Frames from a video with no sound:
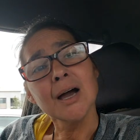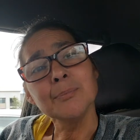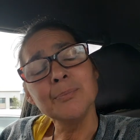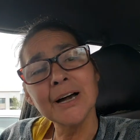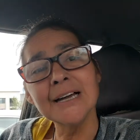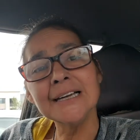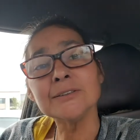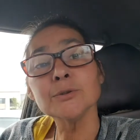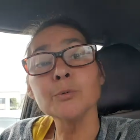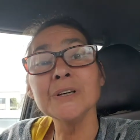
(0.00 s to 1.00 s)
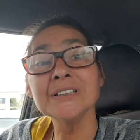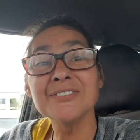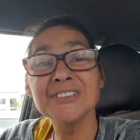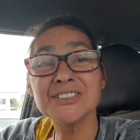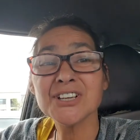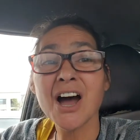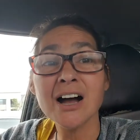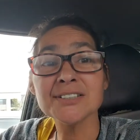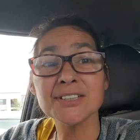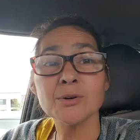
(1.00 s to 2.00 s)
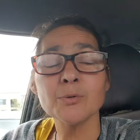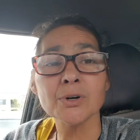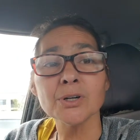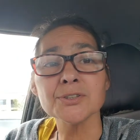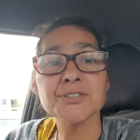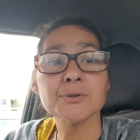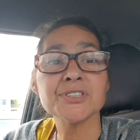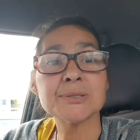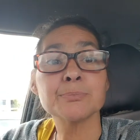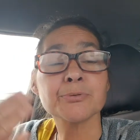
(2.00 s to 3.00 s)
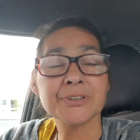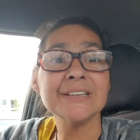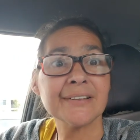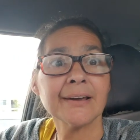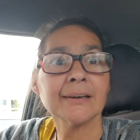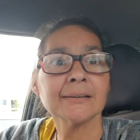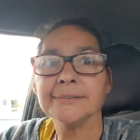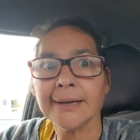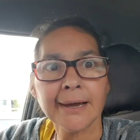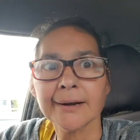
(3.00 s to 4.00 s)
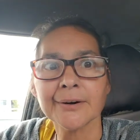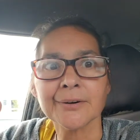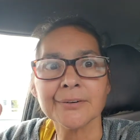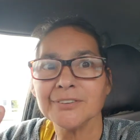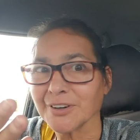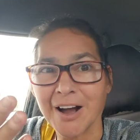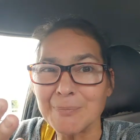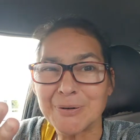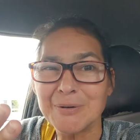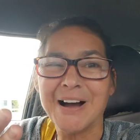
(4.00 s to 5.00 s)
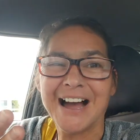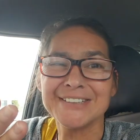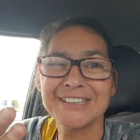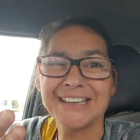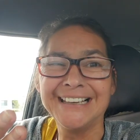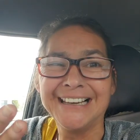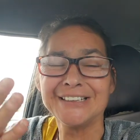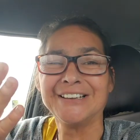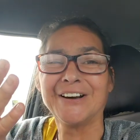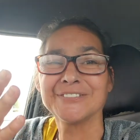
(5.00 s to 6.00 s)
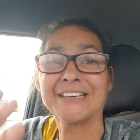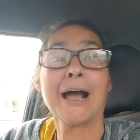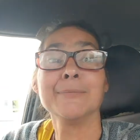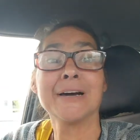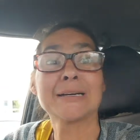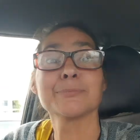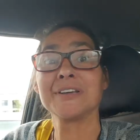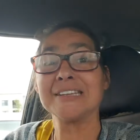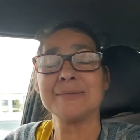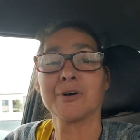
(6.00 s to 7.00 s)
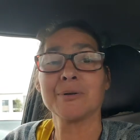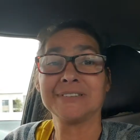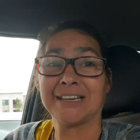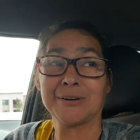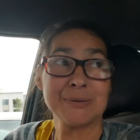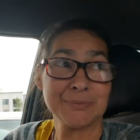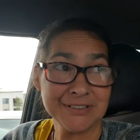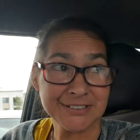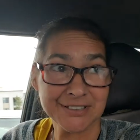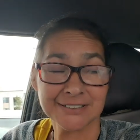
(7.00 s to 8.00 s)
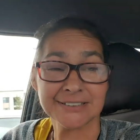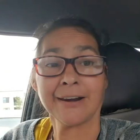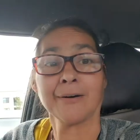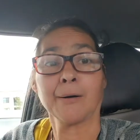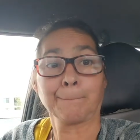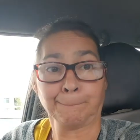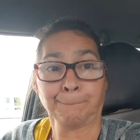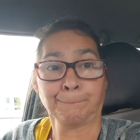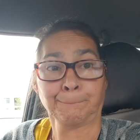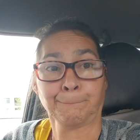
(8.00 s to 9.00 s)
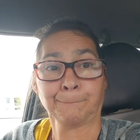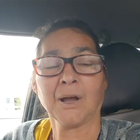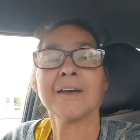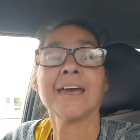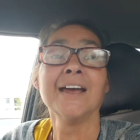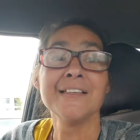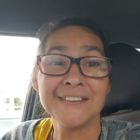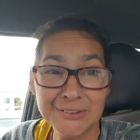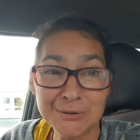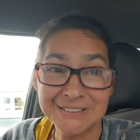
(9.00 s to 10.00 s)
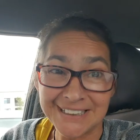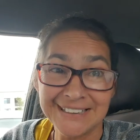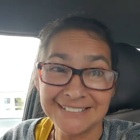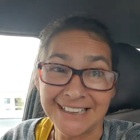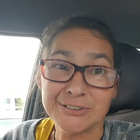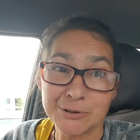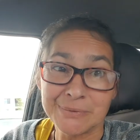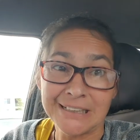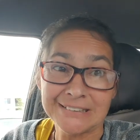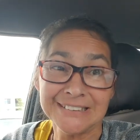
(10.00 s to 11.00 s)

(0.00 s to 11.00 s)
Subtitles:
But we live in a toxic world, so just breathing the air, you're compromising. I was like, I'm not going to breathe anymore because I don't want to breathe the toxic air. Okay, then you'll be dead in like 2 minutes.